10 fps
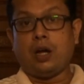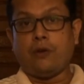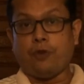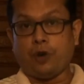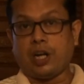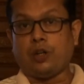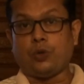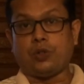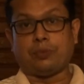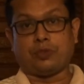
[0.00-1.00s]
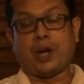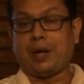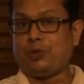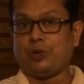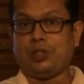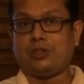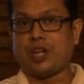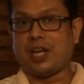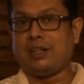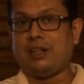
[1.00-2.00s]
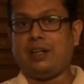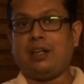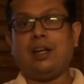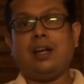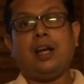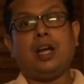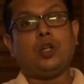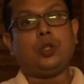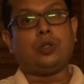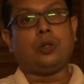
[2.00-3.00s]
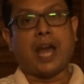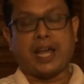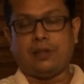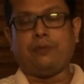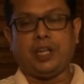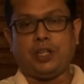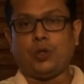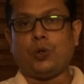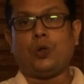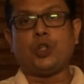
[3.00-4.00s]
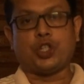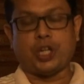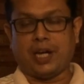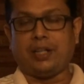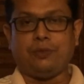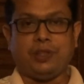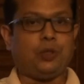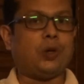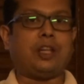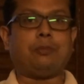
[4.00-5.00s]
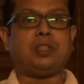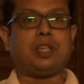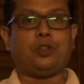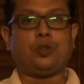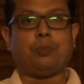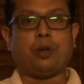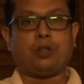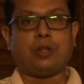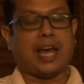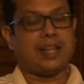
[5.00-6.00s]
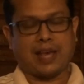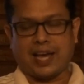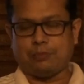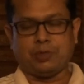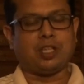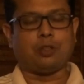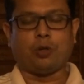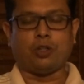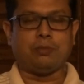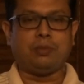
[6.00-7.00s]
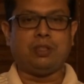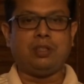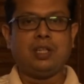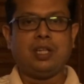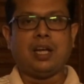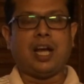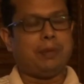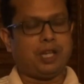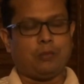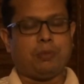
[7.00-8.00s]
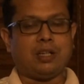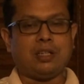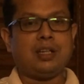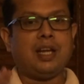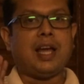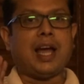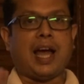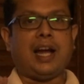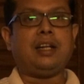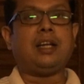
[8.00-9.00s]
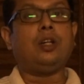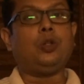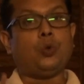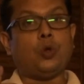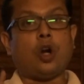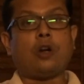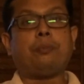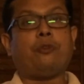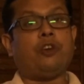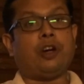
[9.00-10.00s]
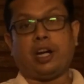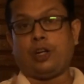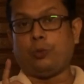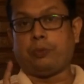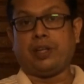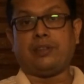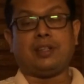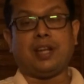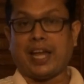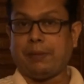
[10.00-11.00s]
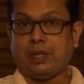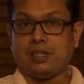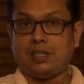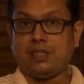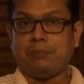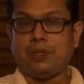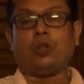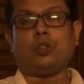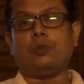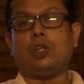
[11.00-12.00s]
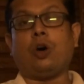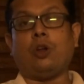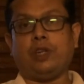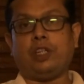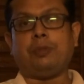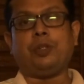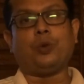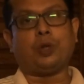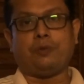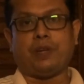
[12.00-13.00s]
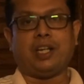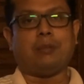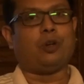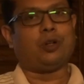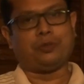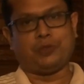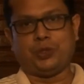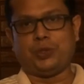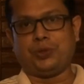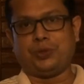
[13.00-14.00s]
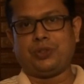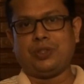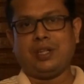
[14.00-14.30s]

forget to subscribe to this channel, like the video, share the video as much as as much as possible, I beg your pardon, and do not forget to press the like button, because you will always be notified about our videos.